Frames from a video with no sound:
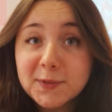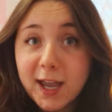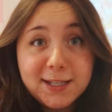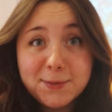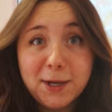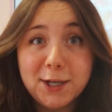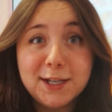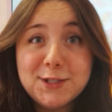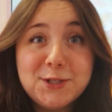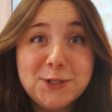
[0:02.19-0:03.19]
I swear,
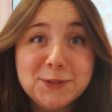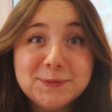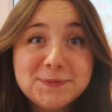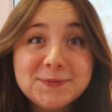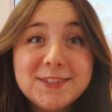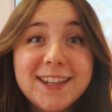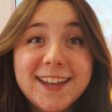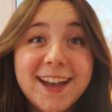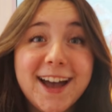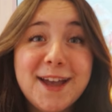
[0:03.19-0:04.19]
it's true.
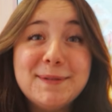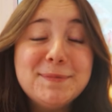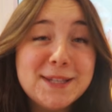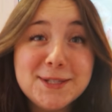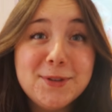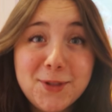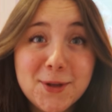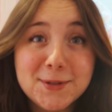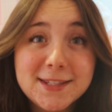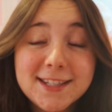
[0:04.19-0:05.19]
I'm obsessed with
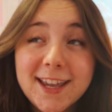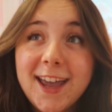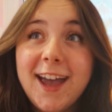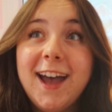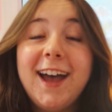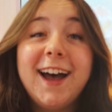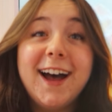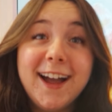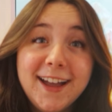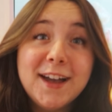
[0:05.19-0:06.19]
clothes.
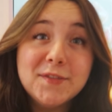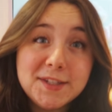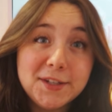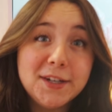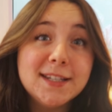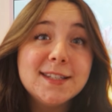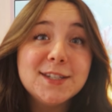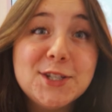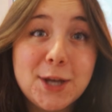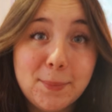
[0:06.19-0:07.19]
I have a serious
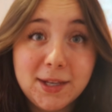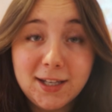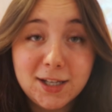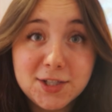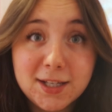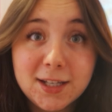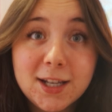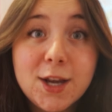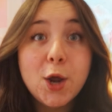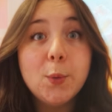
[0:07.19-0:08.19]
shopping addiction,
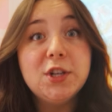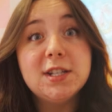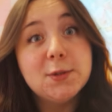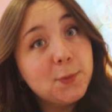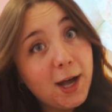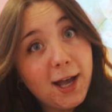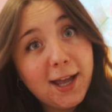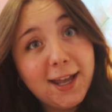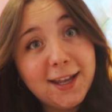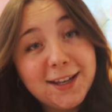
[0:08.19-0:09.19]
which is
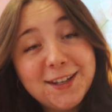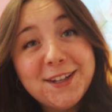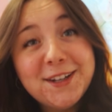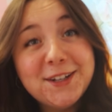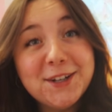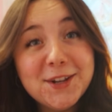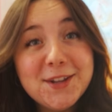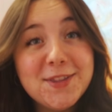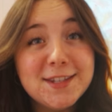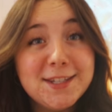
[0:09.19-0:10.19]
why
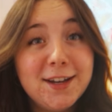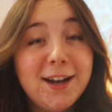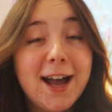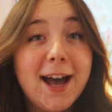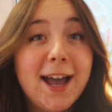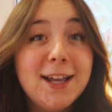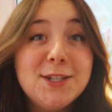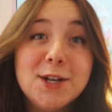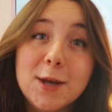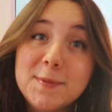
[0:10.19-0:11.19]
earlier this year I
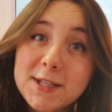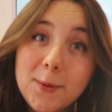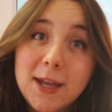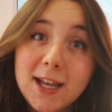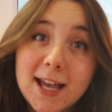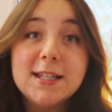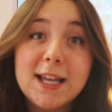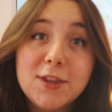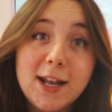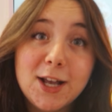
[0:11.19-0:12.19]
took up sewing because
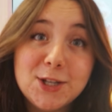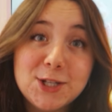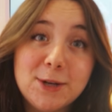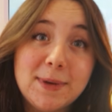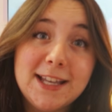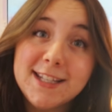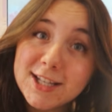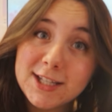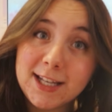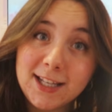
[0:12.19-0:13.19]
I thought I could turn my
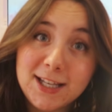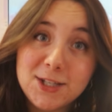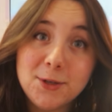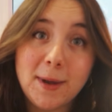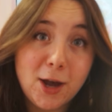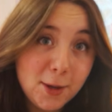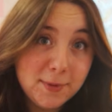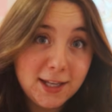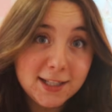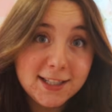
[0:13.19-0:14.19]
addiction into my
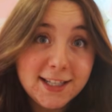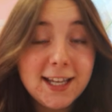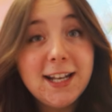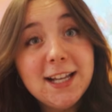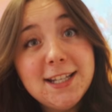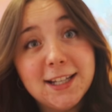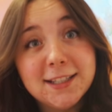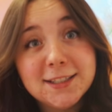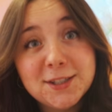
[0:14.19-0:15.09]
hobby, and I did.